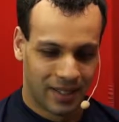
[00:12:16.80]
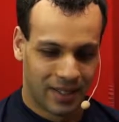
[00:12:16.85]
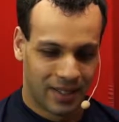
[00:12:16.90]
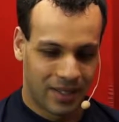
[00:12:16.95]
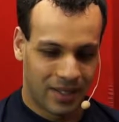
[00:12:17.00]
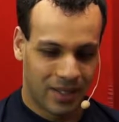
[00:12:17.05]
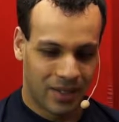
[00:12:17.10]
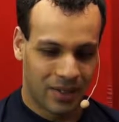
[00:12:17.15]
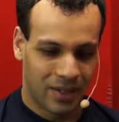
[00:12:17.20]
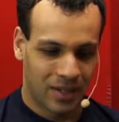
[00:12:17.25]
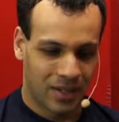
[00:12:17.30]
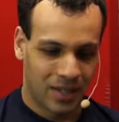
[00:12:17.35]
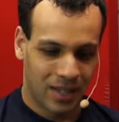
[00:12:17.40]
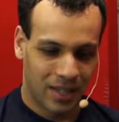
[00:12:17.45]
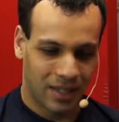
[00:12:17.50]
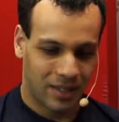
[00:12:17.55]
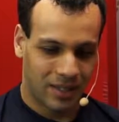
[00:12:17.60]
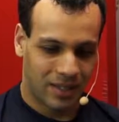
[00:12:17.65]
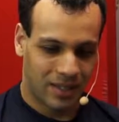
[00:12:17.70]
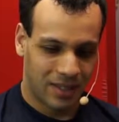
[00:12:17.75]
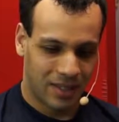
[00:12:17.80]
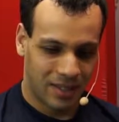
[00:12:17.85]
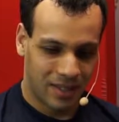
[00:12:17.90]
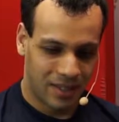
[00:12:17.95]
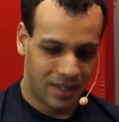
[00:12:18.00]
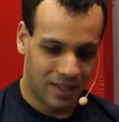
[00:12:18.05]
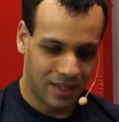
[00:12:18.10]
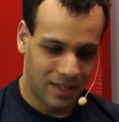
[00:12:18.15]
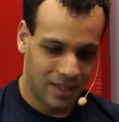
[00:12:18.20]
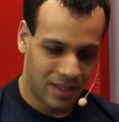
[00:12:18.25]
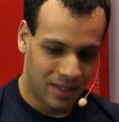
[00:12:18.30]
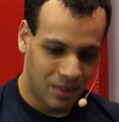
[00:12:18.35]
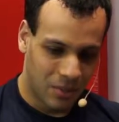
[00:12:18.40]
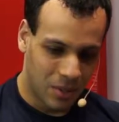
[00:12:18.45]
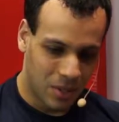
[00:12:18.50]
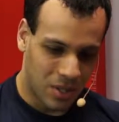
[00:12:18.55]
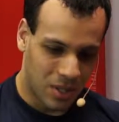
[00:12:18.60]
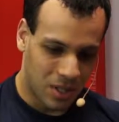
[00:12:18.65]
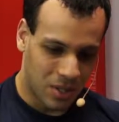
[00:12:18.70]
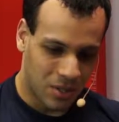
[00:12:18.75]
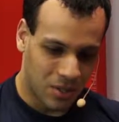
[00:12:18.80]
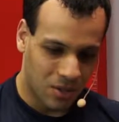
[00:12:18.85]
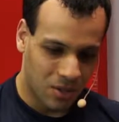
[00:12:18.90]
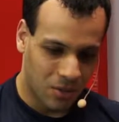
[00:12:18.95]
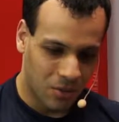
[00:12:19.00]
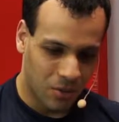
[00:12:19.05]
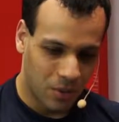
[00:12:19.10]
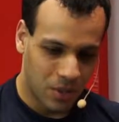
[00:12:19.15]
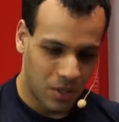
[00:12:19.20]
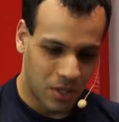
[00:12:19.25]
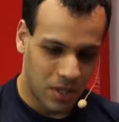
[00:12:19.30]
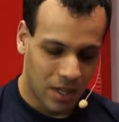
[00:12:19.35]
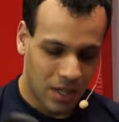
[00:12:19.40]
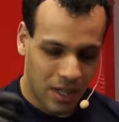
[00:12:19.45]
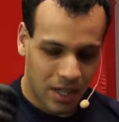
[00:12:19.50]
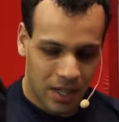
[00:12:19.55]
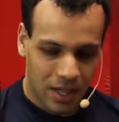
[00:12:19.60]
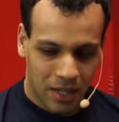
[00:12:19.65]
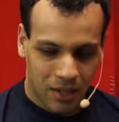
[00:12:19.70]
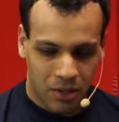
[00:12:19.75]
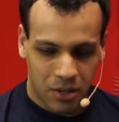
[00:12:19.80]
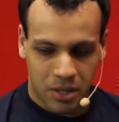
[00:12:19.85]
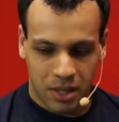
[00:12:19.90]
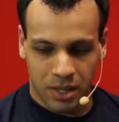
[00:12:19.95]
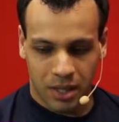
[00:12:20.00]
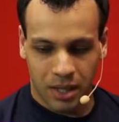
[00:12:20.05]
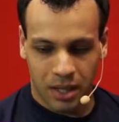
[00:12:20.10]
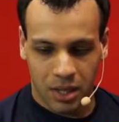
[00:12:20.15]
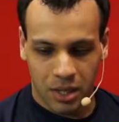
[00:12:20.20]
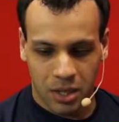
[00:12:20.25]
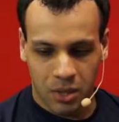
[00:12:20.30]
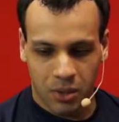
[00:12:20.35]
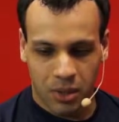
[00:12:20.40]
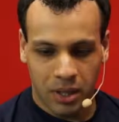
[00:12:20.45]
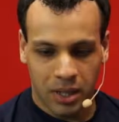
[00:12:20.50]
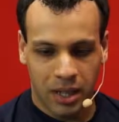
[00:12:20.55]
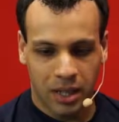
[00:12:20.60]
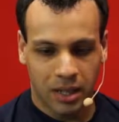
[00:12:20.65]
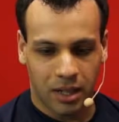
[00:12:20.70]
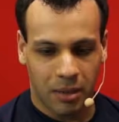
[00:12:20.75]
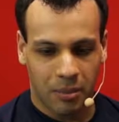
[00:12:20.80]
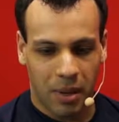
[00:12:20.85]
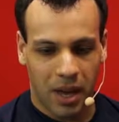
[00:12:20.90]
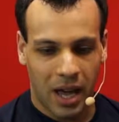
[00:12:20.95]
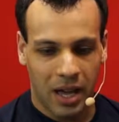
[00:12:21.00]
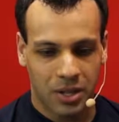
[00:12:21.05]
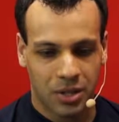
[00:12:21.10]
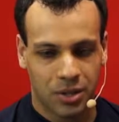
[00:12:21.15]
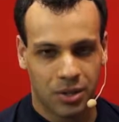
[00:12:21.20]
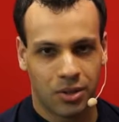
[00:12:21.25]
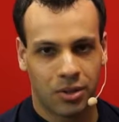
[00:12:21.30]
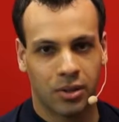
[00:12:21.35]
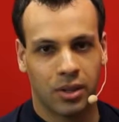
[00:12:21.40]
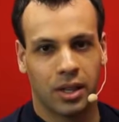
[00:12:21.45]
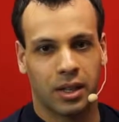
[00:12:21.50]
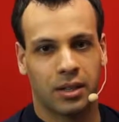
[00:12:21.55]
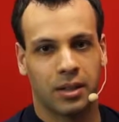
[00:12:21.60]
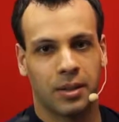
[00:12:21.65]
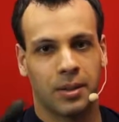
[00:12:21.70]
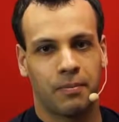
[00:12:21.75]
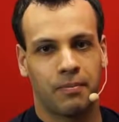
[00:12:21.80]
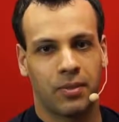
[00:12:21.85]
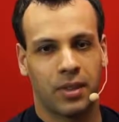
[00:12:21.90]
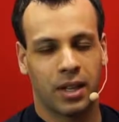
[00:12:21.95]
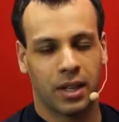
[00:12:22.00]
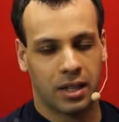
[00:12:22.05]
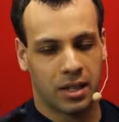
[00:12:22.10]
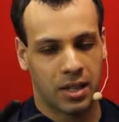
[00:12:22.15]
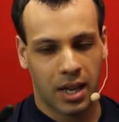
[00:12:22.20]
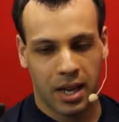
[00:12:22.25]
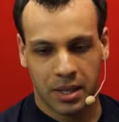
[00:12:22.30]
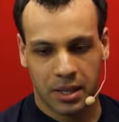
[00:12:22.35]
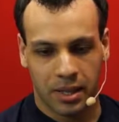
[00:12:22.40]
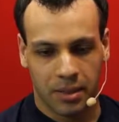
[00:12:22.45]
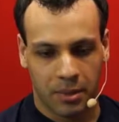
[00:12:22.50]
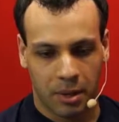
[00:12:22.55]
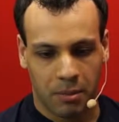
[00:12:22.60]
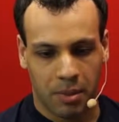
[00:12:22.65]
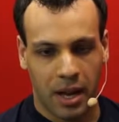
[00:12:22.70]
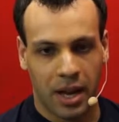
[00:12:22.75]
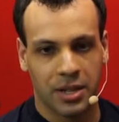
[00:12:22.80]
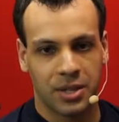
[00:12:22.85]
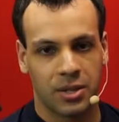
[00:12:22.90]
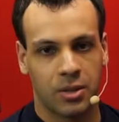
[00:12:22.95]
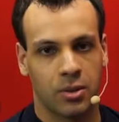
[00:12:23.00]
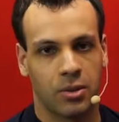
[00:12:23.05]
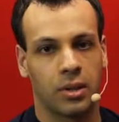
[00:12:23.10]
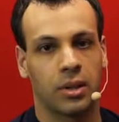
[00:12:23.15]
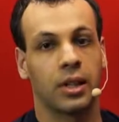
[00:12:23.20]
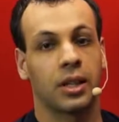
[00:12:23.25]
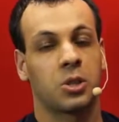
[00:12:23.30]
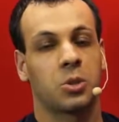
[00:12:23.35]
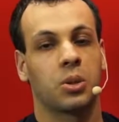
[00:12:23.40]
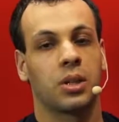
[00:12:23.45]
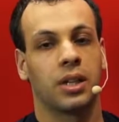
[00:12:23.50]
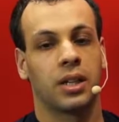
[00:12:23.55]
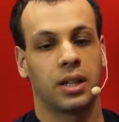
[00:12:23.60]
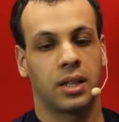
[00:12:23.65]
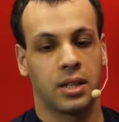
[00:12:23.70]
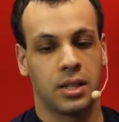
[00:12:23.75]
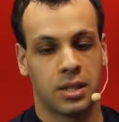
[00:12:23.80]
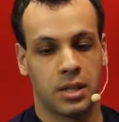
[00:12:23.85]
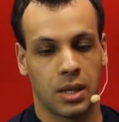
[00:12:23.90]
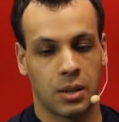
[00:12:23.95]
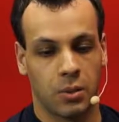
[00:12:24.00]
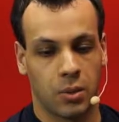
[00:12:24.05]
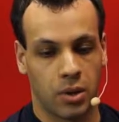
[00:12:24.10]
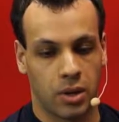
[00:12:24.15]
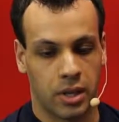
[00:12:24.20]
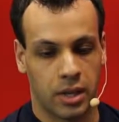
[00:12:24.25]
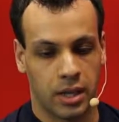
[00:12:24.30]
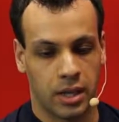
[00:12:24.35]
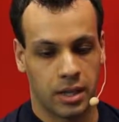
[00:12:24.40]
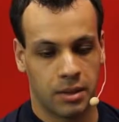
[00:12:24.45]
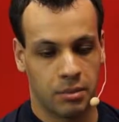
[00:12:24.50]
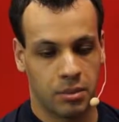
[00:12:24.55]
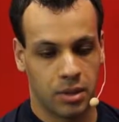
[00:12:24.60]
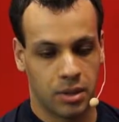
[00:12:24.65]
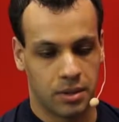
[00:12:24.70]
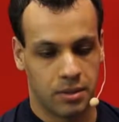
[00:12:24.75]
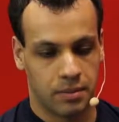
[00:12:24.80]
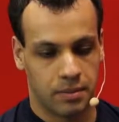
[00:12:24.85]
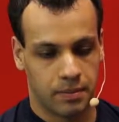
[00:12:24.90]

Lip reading: Serious, like, the resistor was... Because the thing is, you can heat a capacitor like a tantalum capacitor, an electrolytic, and see it work again, but...